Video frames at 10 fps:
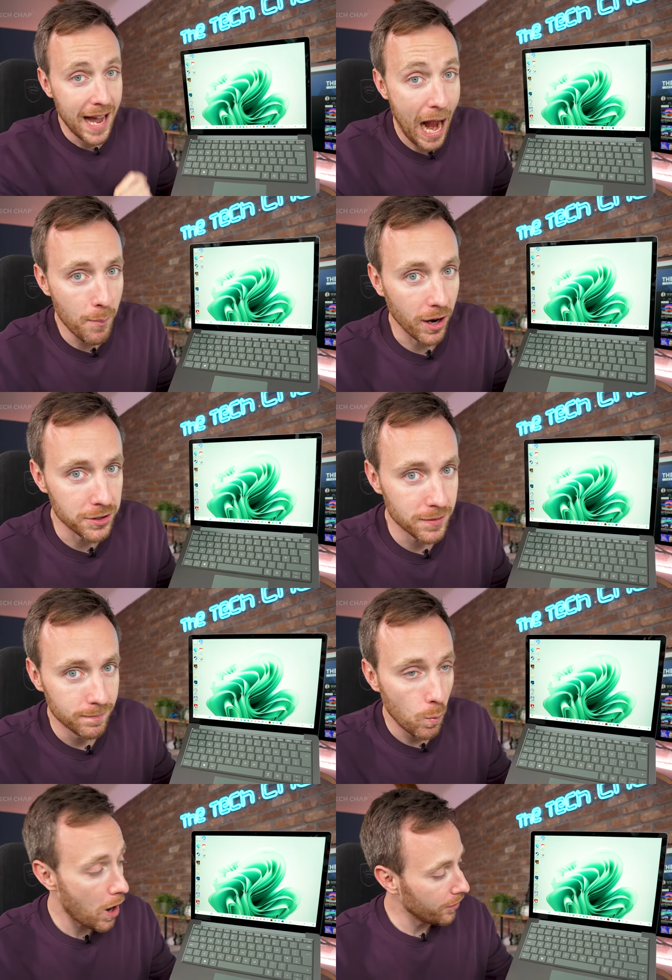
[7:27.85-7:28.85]
how much?
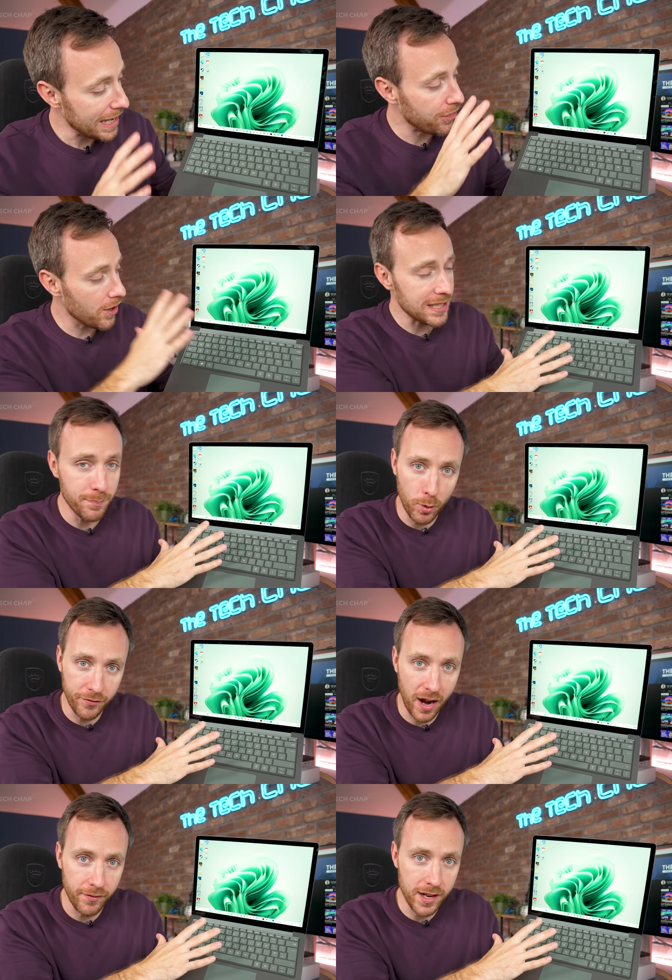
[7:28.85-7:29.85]
Well, the
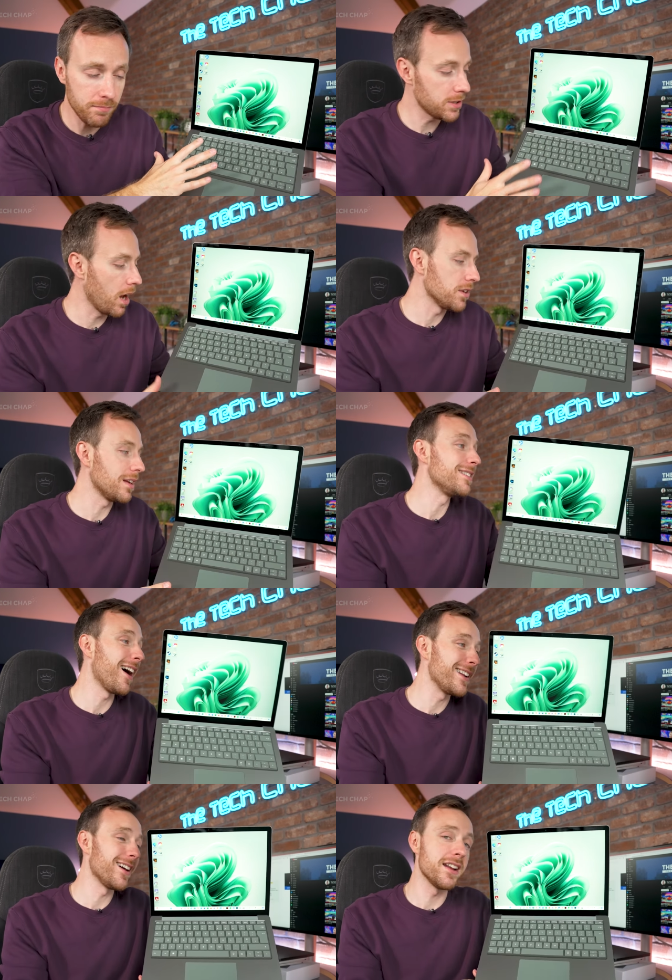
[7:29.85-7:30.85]
13.5 in starts at
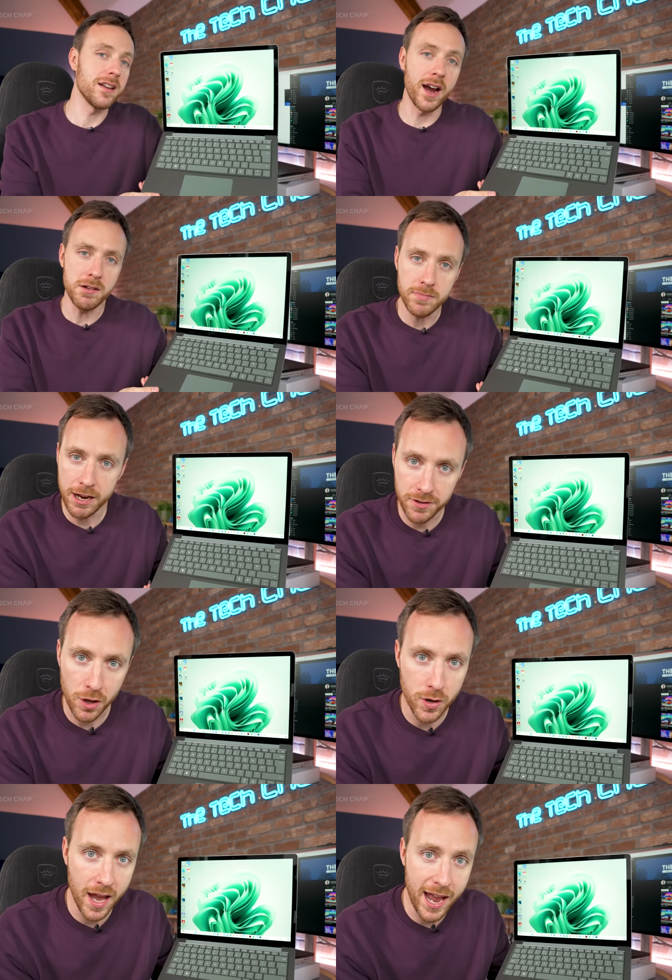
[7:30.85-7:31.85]
999 here in
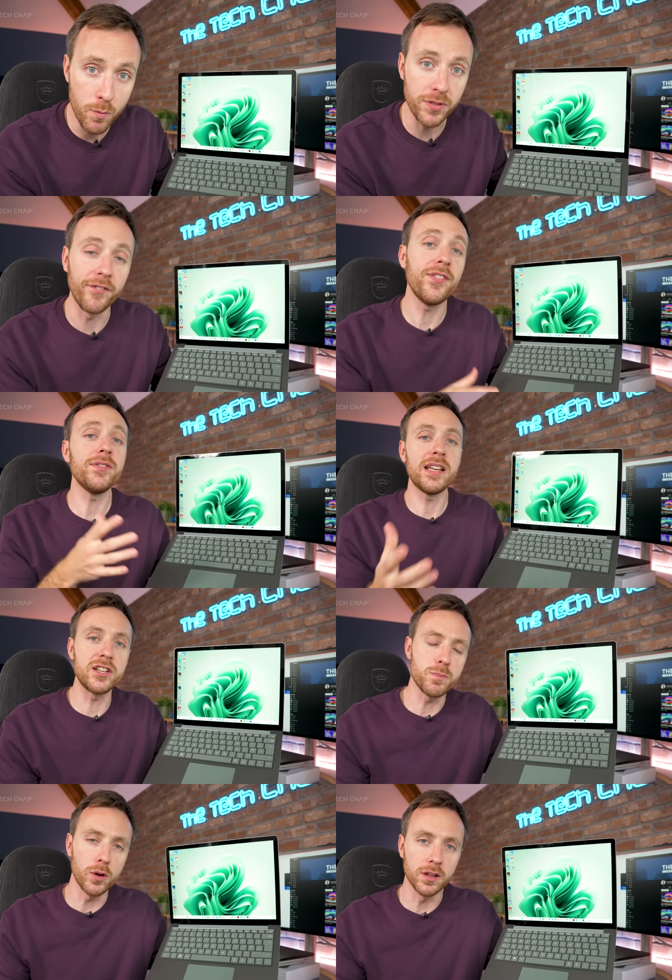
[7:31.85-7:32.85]
the UK, with the
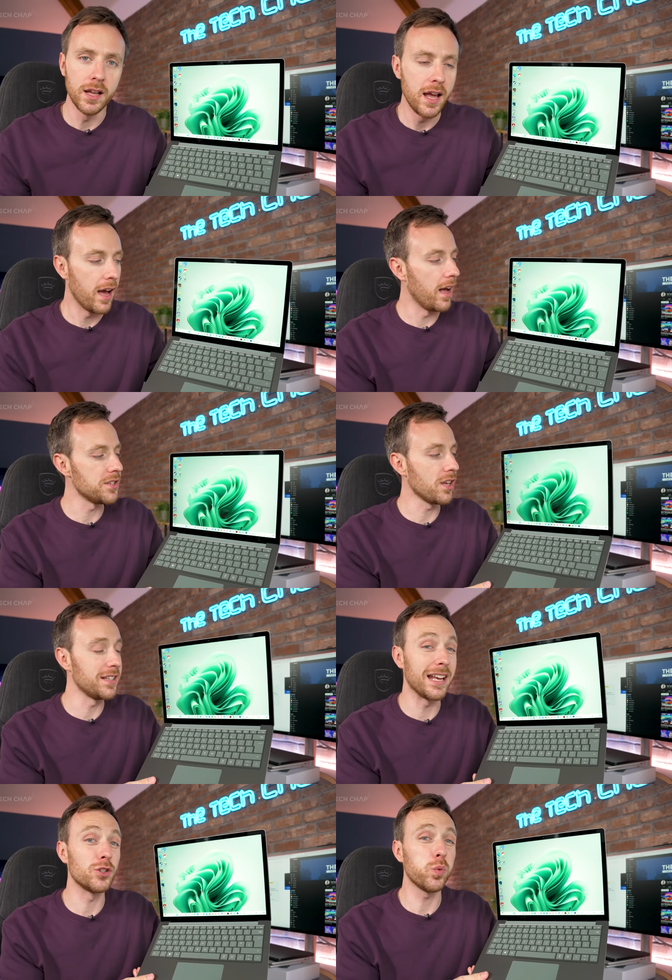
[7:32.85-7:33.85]
15-inch model
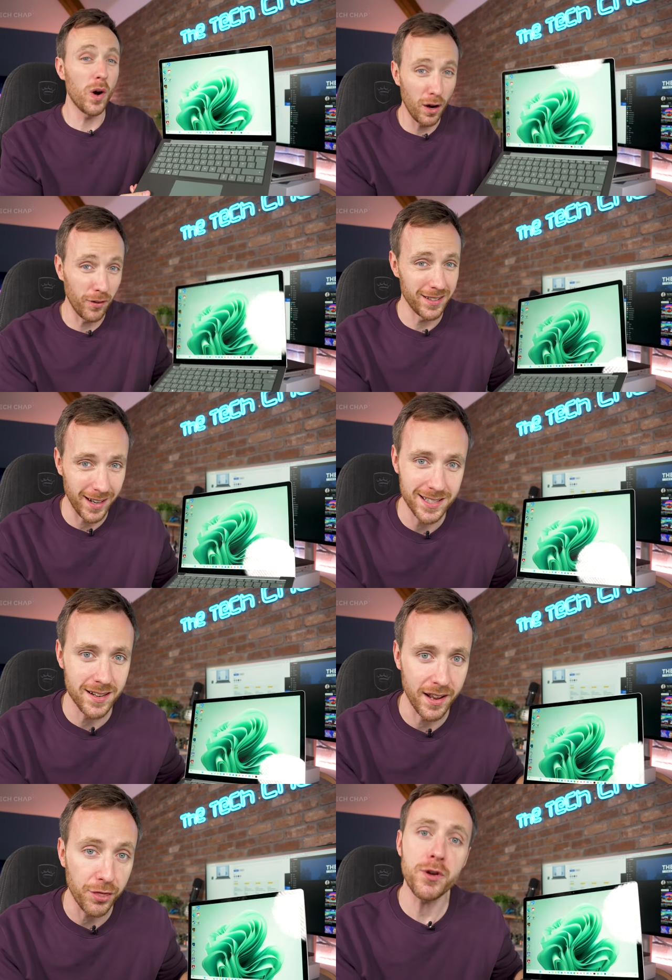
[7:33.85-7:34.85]
starting at
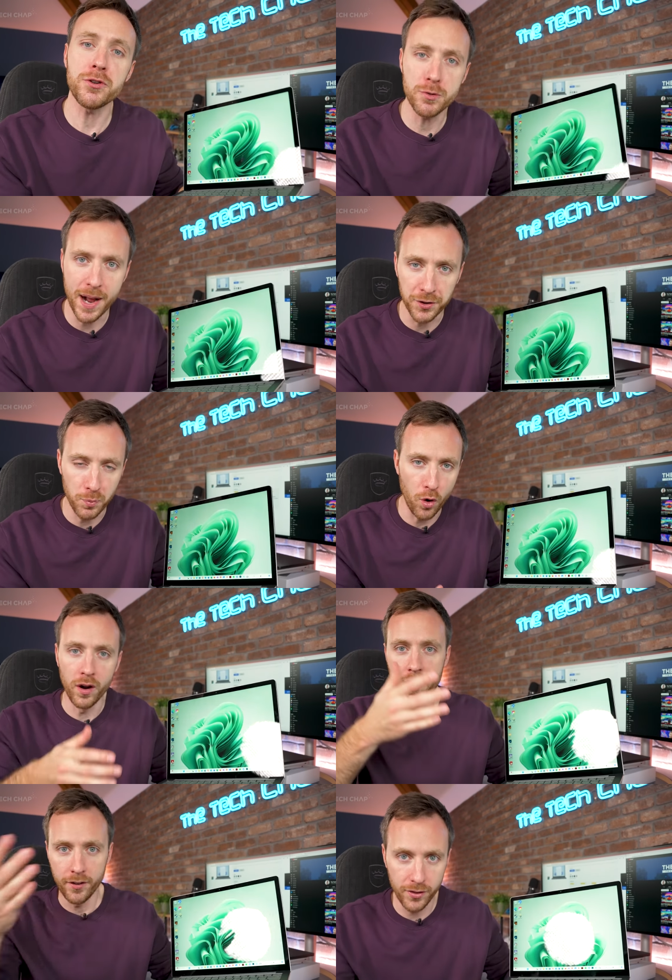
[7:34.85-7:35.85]
1299, £300
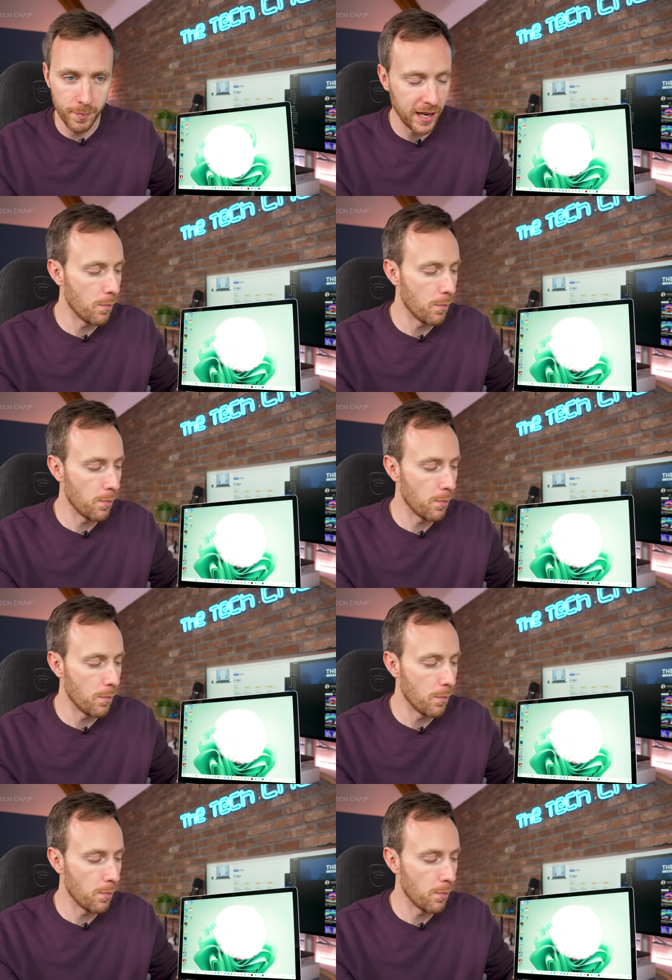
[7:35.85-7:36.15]
more for the bigger